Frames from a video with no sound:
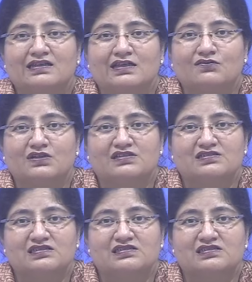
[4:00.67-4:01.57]
that we
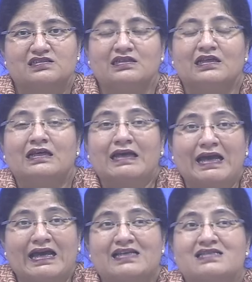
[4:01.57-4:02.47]
exist in
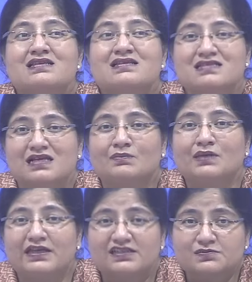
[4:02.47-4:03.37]
has some
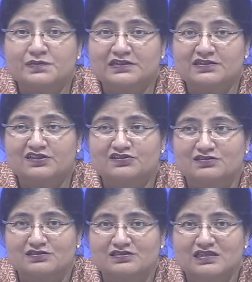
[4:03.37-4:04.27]

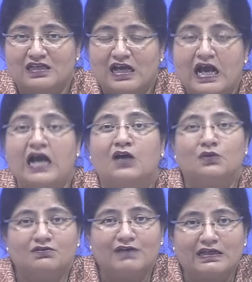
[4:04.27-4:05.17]
expectations.
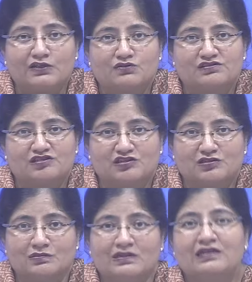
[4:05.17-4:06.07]
Our value
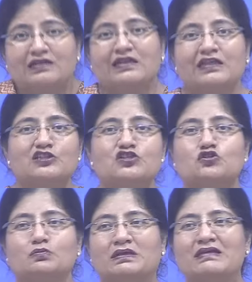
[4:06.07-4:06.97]
system needs
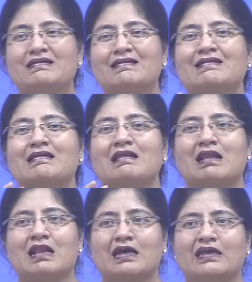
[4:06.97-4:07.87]
to be in
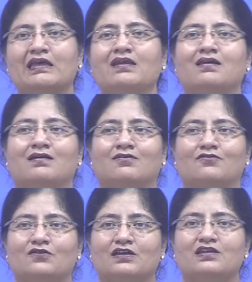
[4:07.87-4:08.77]
line
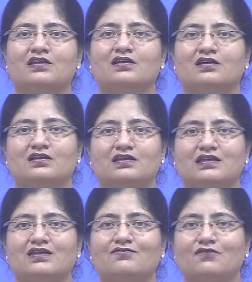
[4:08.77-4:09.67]
with
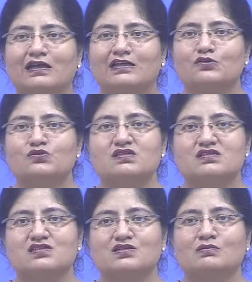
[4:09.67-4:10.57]
the value
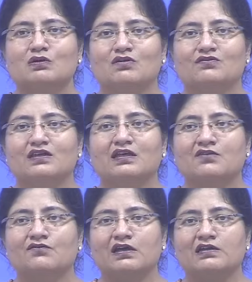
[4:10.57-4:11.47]
system of the
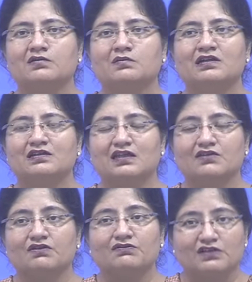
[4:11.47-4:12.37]
environment that
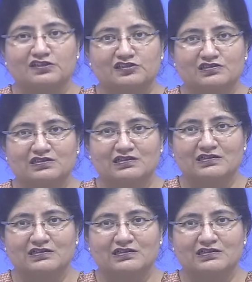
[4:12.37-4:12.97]
we function in.